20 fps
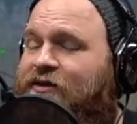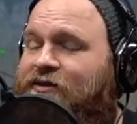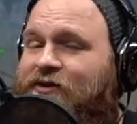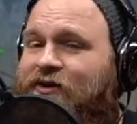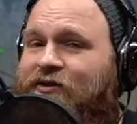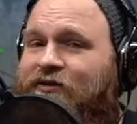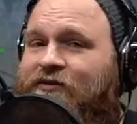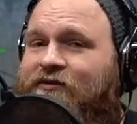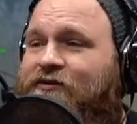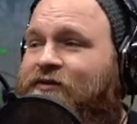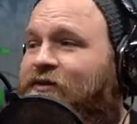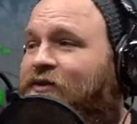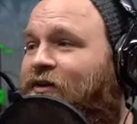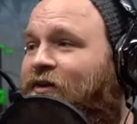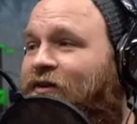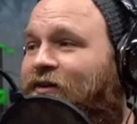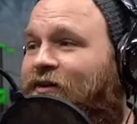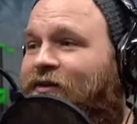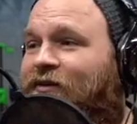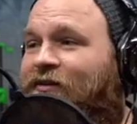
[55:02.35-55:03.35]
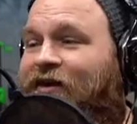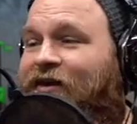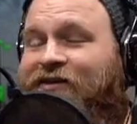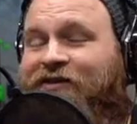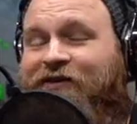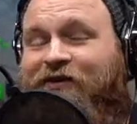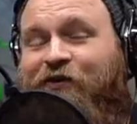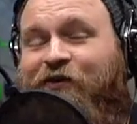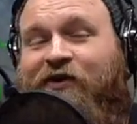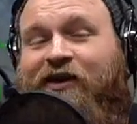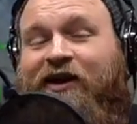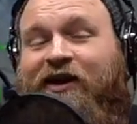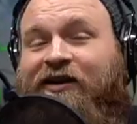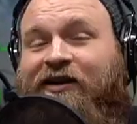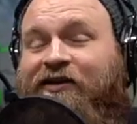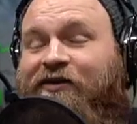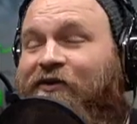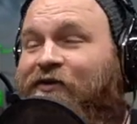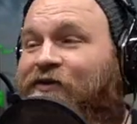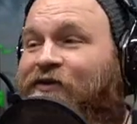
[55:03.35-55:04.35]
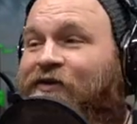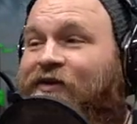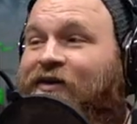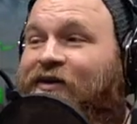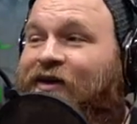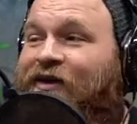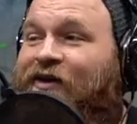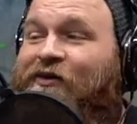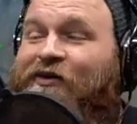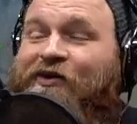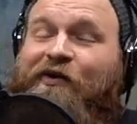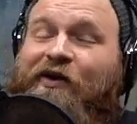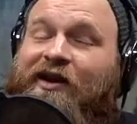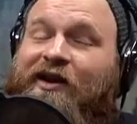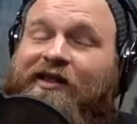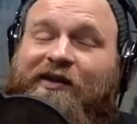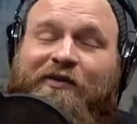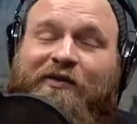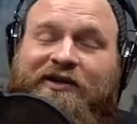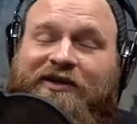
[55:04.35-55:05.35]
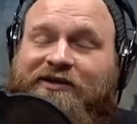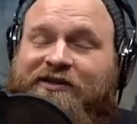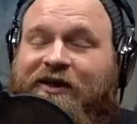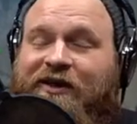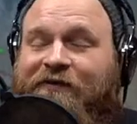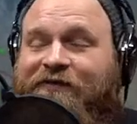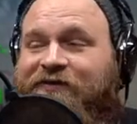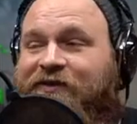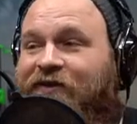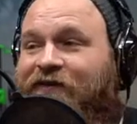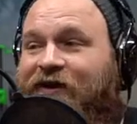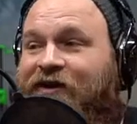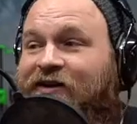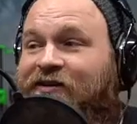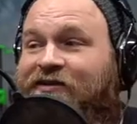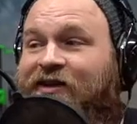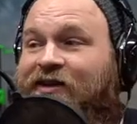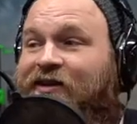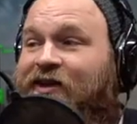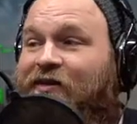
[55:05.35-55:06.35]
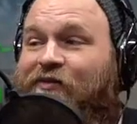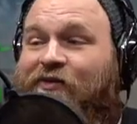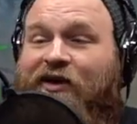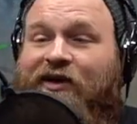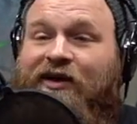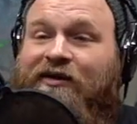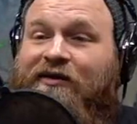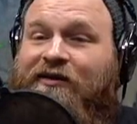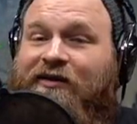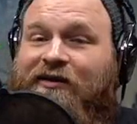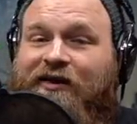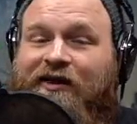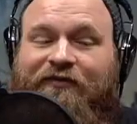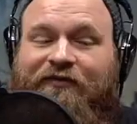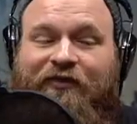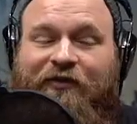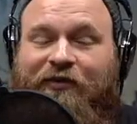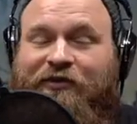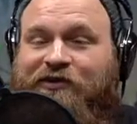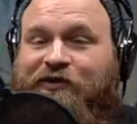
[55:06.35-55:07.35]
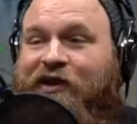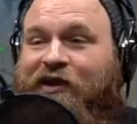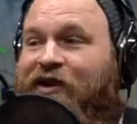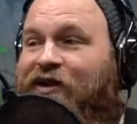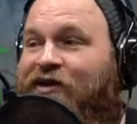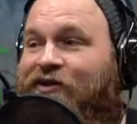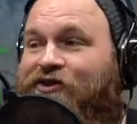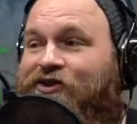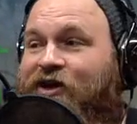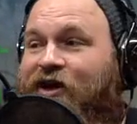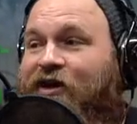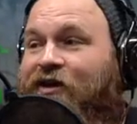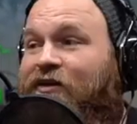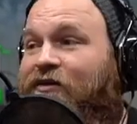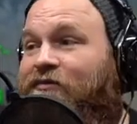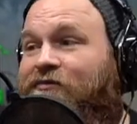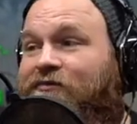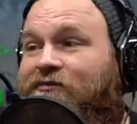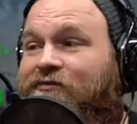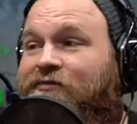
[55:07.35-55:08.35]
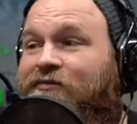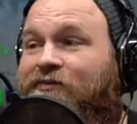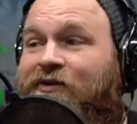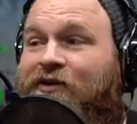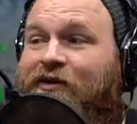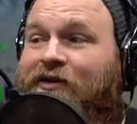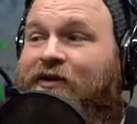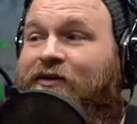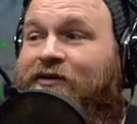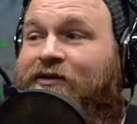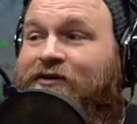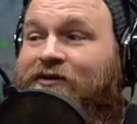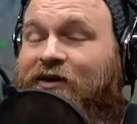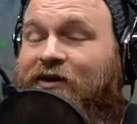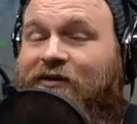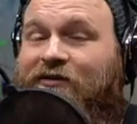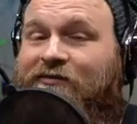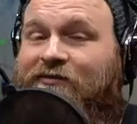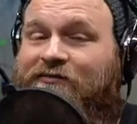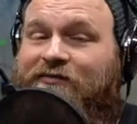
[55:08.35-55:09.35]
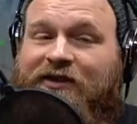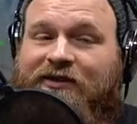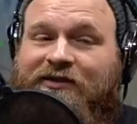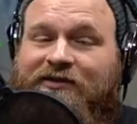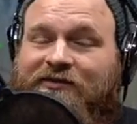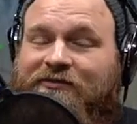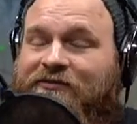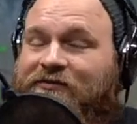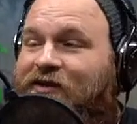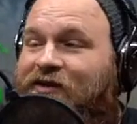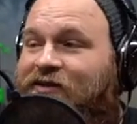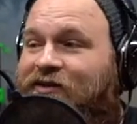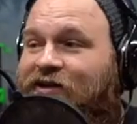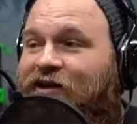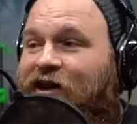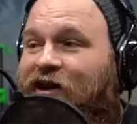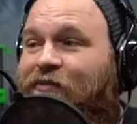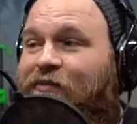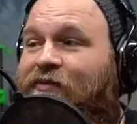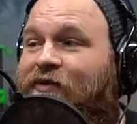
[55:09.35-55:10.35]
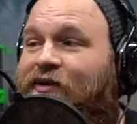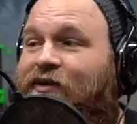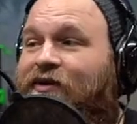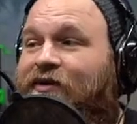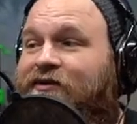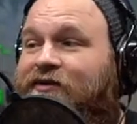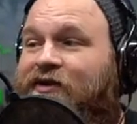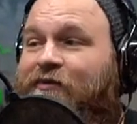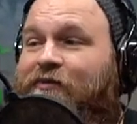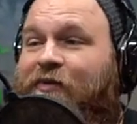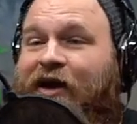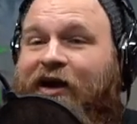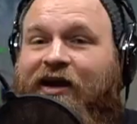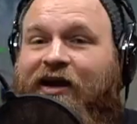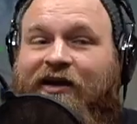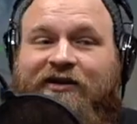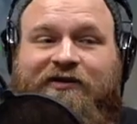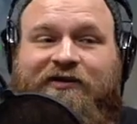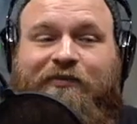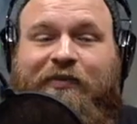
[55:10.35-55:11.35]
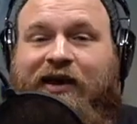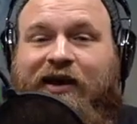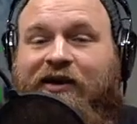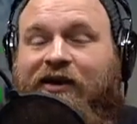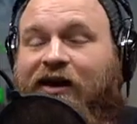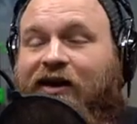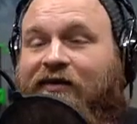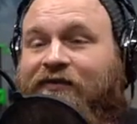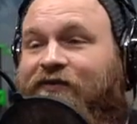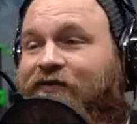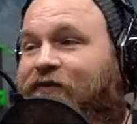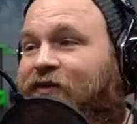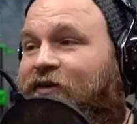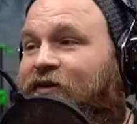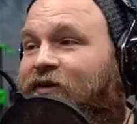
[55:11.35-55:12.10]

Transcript: So that's what I do. I don't do anything with the disc golf stuff. I just let them run it, and then every once in a while I get a check. So that's until my end's paid off.